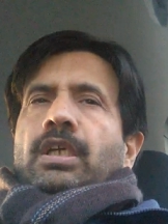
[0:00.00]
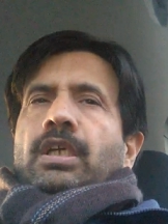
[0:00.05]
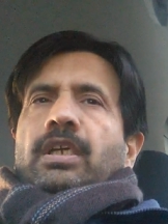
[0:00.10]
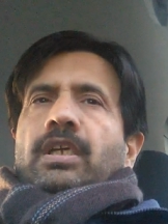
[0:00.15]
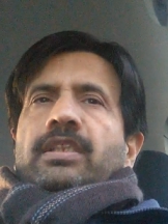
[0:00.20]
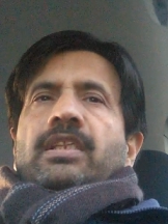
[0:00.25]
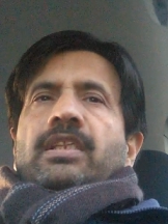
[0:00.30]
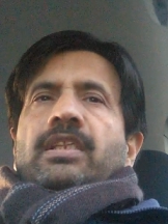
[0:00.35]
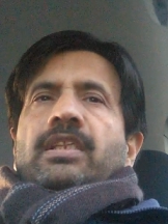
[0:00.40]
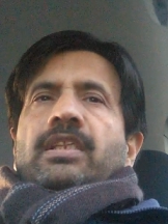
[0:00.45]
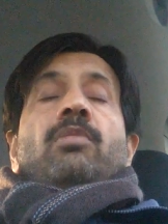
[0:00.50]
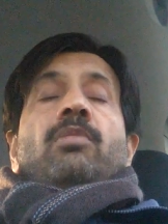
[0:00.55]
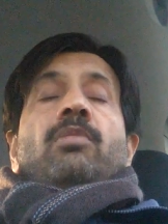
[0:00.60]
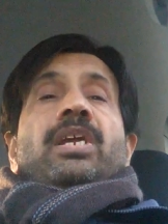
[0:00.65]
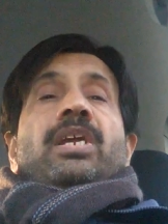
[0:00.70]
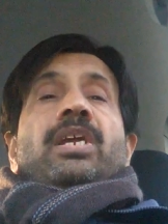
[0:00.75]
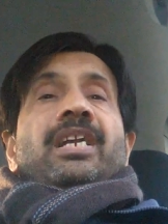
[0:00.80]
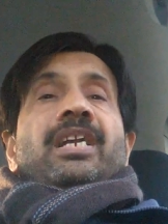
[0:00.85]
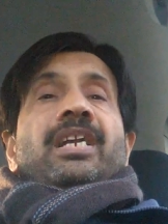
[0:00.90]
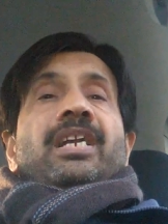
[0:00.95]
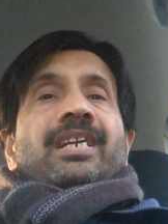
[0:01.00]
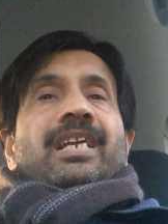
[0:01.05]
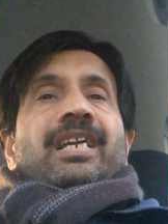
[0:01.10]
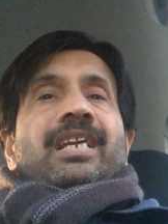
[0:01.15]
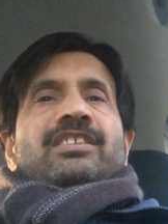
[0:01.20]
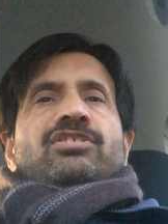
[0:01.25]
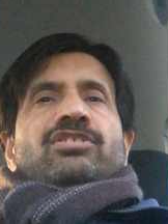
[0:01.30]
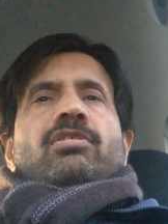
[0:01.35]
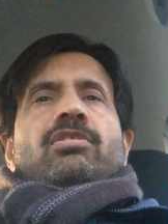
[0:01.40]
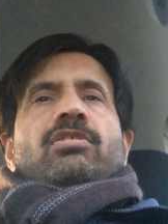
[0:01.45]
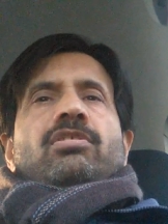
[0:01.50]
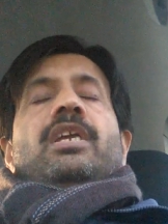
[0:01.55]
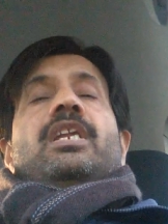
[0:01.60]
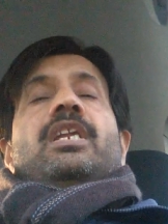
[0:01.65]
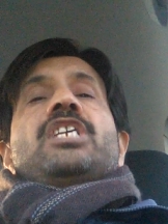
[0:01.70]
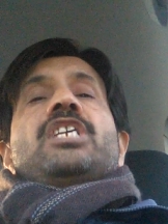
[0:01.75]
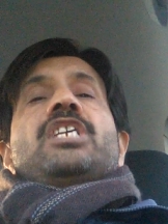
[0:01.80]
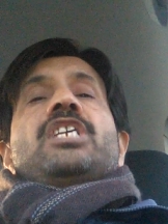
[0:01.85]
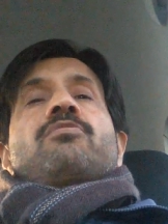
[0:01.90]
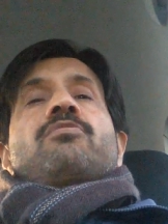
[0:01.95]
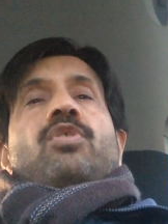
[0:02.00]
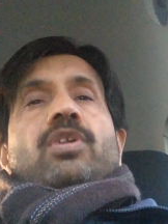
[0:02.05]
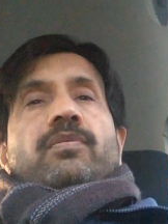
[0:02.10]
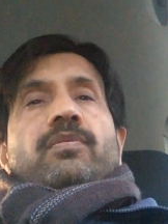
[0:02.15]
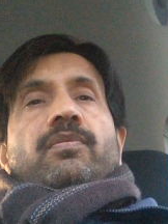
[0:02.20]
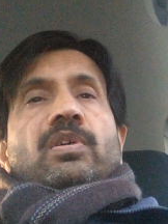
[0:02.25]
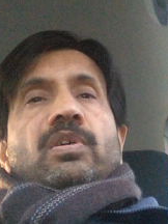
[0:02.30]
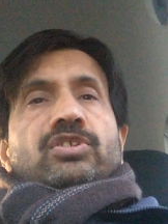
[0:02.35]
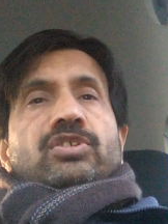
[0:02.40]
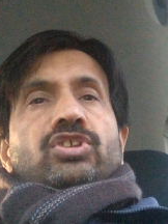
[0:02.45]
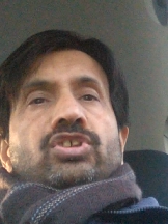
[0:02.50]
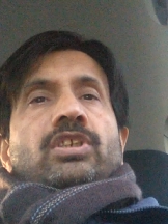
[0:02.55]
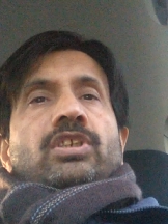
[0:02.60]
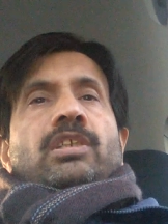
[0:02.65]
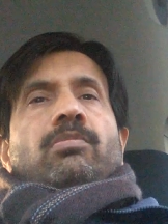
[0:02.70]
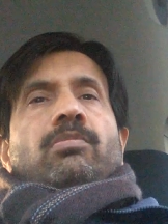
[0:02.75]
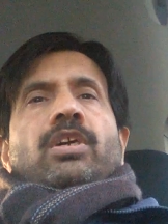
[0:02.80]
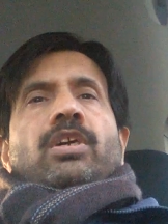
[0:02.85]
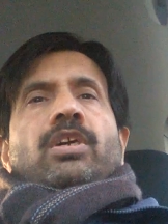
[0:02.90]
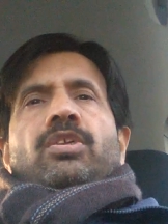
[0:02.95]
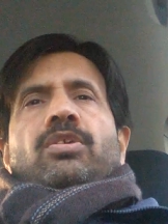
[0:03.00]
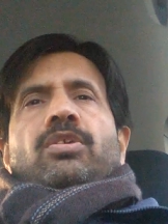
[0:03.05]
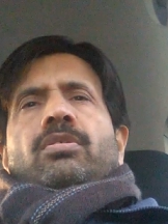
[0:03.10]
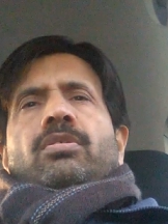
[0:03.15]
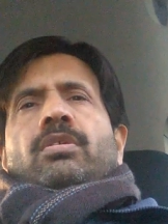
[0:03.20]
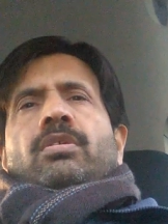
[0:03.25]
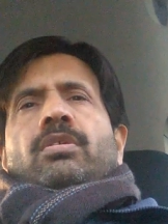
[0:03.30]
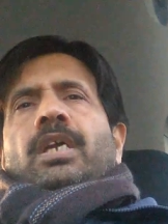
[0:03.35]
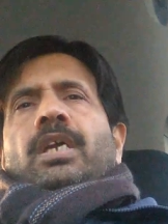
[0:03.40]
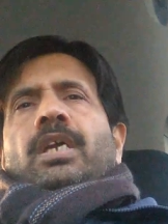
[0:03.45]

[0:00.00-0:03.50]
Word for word: or the abnormal kidney tests or decreased amount of oxygen in the blood, you know,